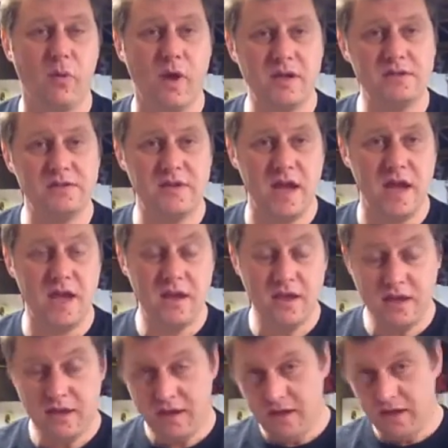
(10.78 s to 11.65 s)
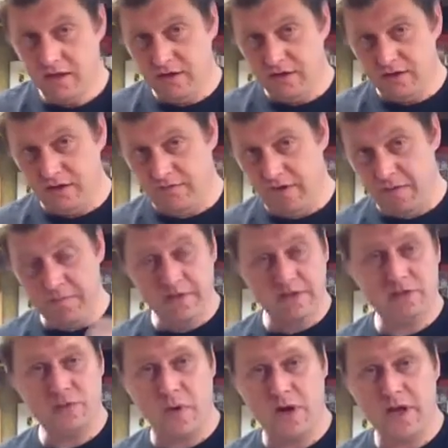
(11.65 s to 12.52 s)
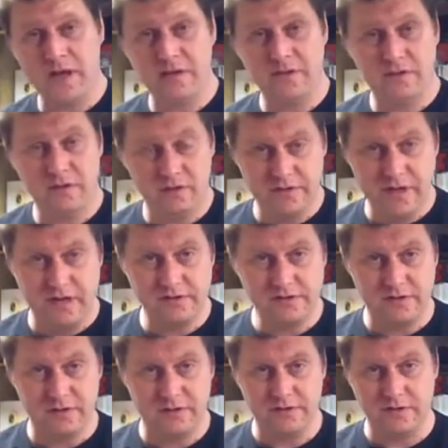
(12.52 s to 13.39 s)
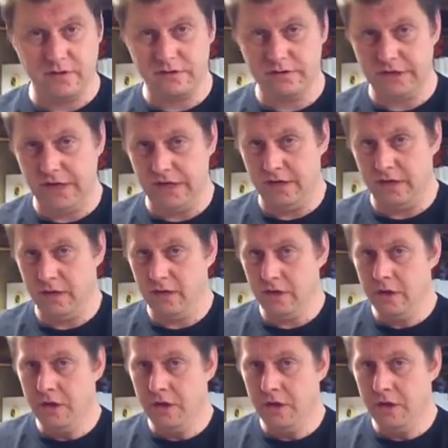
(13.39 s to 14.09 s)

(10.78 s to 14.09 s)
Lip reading: Wednesday, November the 20th, 2013.